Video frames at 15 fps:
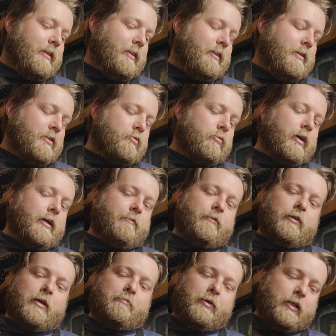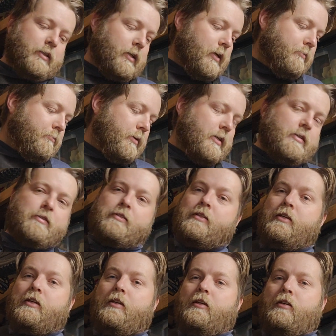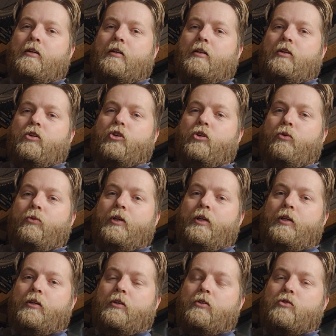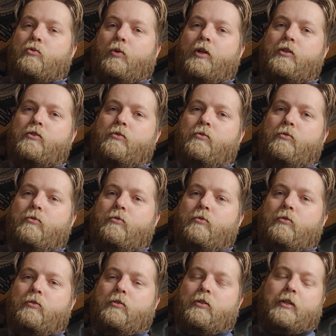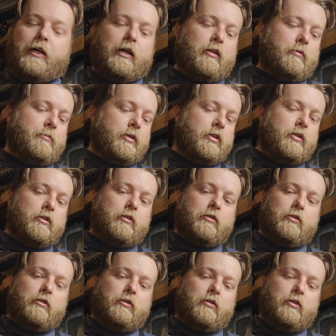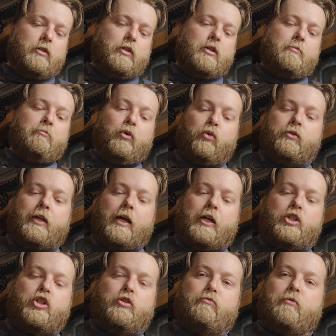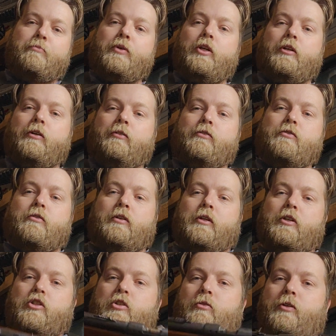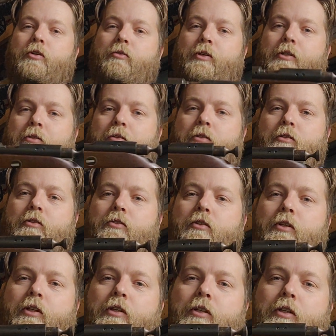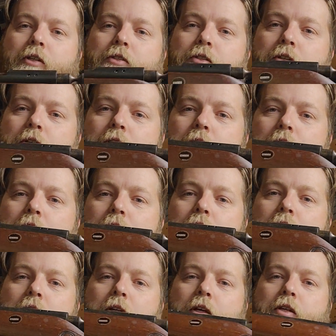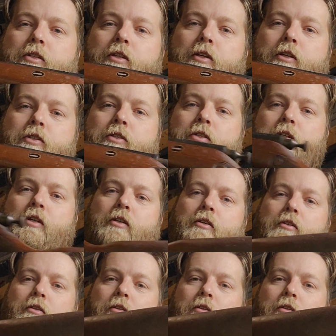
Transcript: this rifle I picked up is the Cooey 22 caliber bolt action repeater. So I'm going to show you it. So here it is. As you can see,